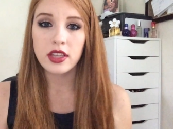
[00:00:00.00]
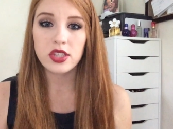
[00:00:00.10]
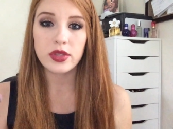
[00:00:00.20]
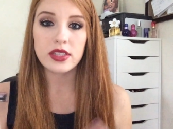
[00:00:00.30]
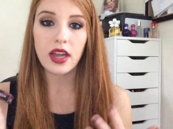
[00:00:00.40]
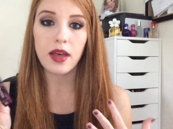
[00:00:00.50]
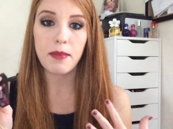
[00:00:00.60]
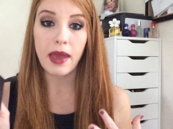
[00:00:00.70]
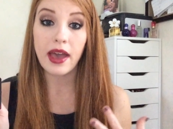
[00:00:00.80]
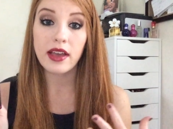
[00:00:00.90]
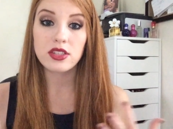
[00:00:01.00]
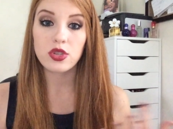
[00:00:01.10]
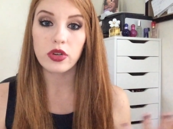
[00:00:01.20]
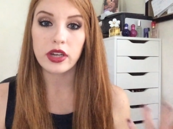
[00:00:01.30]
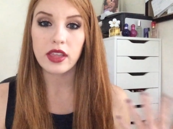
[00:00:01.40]
so it's not a matte
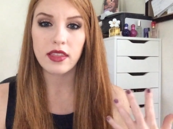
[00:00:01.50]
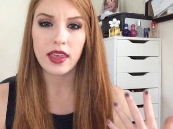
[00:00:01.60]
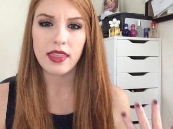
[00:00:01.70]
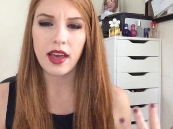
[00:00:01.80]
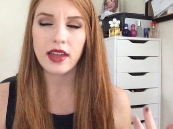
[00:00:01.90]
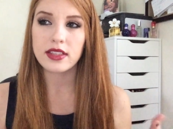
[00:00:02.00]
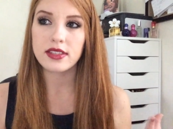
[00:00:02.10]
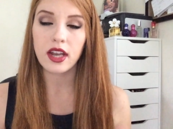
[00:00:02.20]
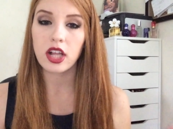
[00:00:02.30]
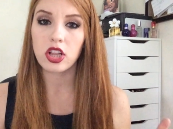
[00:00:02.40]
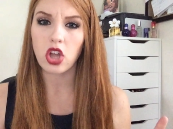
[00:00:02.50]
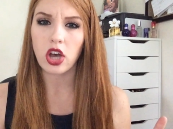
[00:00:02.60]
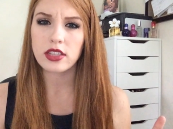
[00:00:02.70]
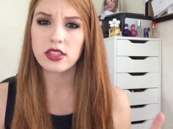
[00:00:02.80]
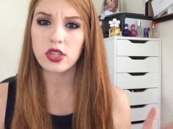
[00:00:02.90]
or anything like that, and it's not a
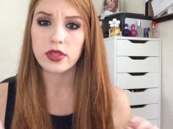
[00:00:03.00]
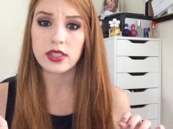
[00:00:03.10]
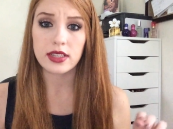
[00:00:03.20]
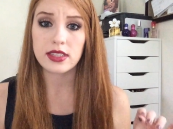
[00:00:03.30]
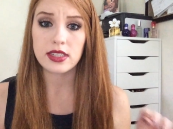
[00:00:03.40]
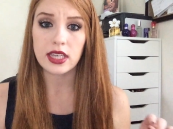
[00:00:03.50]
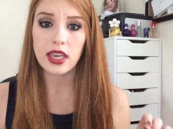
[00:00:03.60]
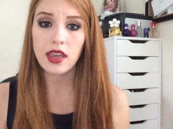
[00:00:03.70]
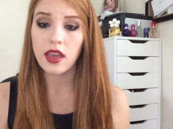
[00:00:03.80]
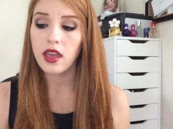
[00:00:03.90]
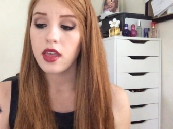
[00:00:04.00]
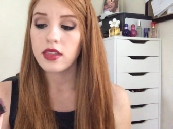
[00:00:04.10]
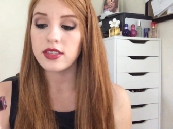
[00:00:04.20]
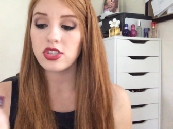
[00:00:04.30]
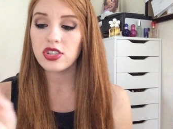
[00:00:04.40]
gloss, so it's not sticky.
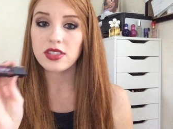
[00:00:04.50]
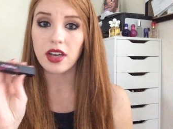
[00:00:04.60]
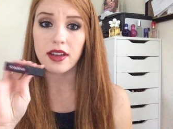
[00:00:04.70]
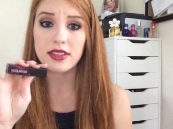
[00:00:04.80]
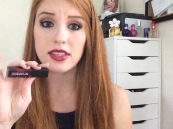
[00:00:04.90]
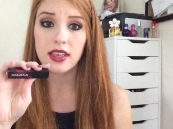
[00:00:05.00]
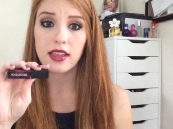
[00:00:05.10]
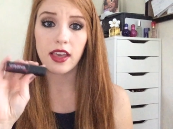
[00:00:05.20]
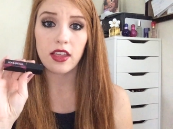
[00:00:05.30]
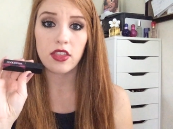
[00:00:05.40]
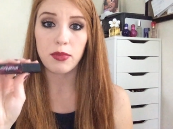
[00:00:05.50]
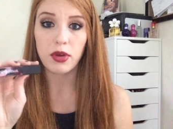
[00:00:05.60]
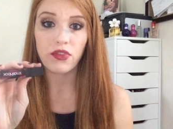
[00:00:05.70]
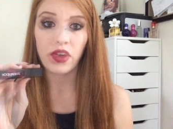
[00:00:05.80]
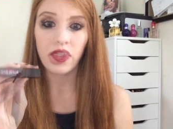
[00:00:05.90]
This is just honestly like the
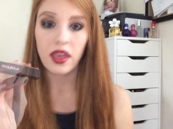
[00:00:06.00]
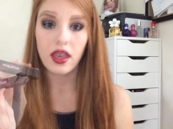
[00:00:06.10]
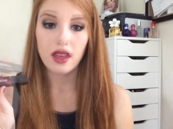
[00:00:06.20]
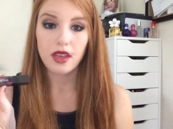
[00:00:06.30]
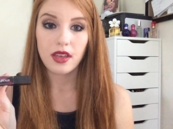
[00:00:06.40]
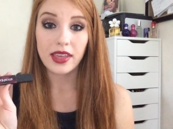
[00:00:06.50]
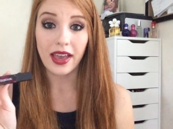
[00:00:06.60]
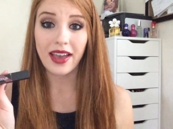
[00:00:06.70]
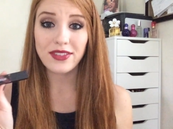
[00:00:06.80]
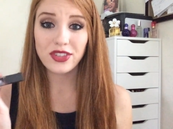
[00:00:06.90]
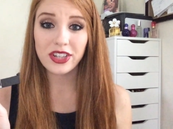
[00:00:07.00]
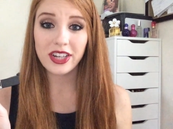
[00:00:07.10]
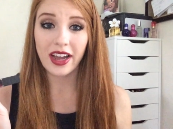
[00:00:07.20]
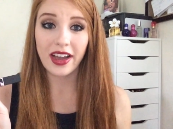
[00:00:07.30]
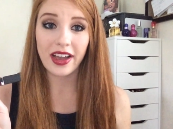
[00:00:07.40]
perfect thing. Yeah, after
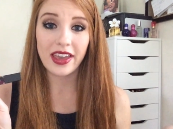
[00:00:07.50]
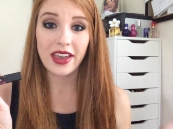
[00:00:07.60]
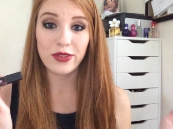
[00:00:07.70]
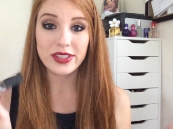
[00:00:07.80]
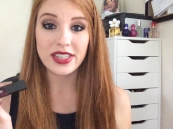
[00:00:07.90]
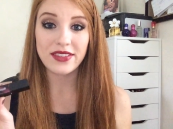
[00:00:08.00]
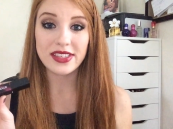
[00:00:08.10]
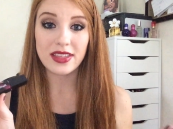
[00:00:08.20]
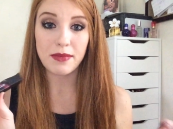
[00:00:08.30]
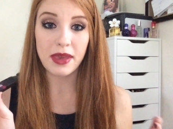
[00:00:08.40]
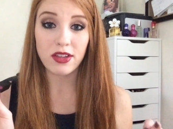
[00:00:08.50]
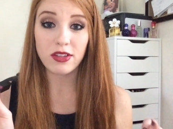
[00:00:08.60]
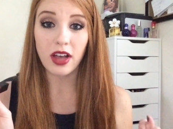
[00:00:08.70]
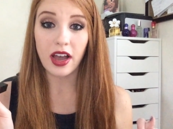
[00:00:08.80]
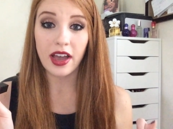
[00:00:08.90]
I received this in the
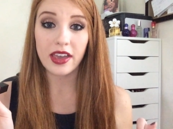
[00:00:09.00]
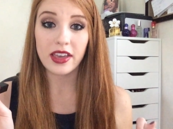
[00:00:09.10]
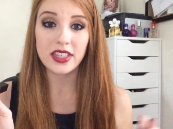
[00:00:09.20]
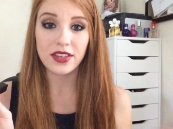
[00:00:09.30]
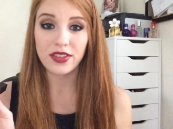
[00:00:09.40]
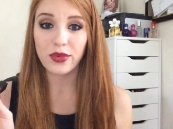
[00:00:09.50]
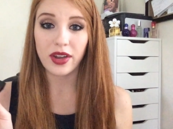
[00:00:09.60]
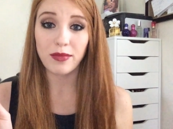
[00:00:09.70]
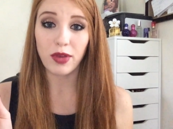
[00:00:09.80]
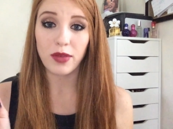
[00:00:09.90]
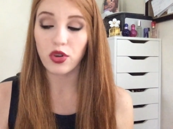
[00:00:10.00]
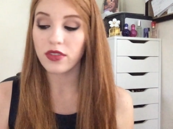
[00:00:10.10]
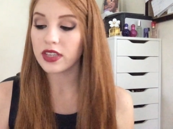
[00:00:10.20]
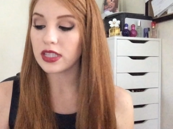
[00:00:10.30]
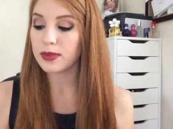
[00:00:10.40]
mail, I definitely went out and bought more
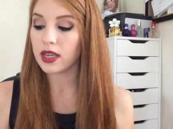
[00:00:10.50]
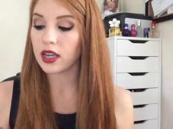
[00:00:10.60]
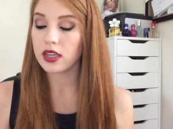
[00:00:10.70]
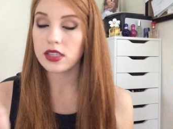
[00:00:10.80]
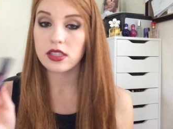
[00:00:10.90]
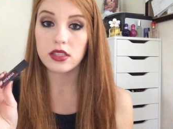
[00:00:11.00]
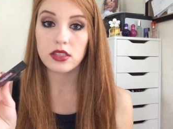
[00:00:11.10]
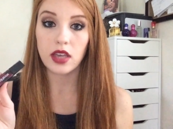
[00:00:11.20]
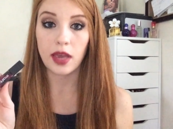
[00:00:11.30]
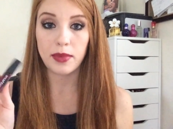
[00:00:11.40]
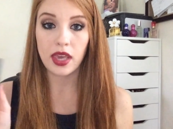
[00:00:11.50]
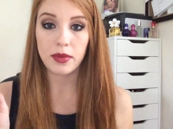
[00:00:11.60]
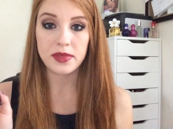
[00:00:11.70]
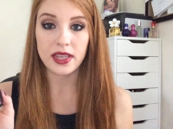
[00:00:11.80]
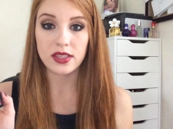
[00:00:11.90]
of these because I became
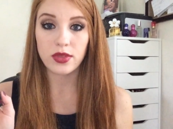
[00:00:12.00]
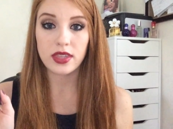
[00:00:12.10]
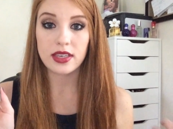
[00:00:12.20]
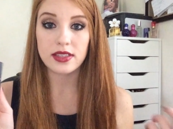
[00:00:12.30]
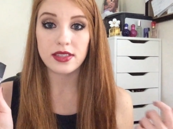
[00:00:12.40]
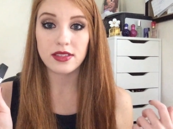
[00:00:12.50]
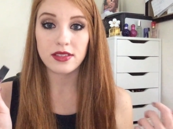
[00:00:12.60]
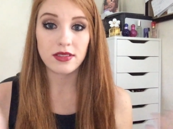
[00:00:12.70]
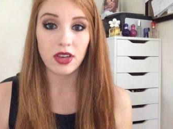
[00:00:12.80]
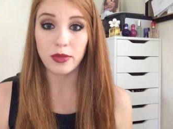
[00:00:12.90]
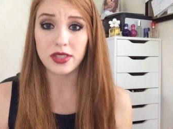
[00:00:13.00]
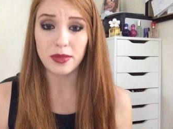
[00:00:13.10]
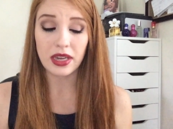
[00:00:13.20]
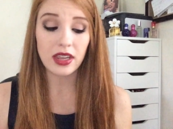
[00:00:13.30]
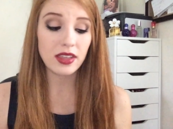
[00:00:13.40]
obsessed with these almost
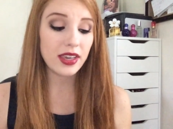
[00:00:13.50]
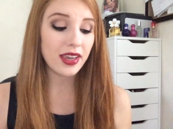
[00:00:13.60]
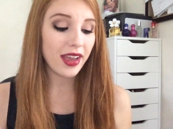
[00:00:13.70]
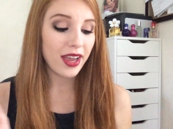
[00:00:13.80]
immediately.